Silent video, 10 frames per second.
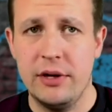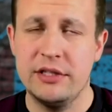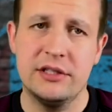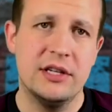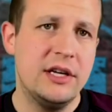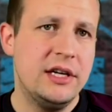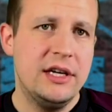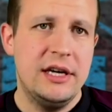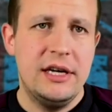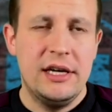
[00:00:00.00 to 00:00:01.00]
it's
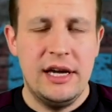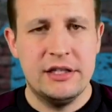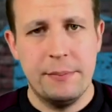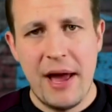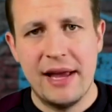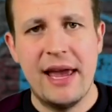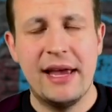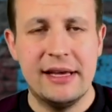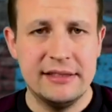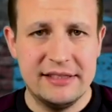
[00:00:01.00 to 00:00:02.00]
about
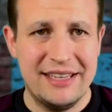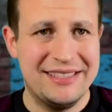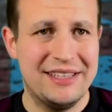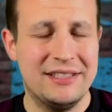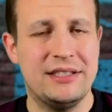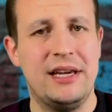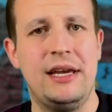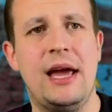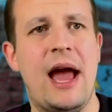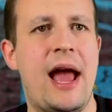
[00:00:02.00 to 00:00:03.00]
getting
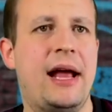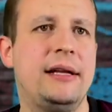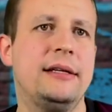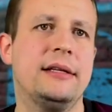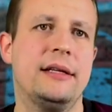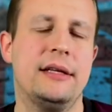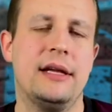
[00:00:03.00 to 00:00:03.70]
consistency and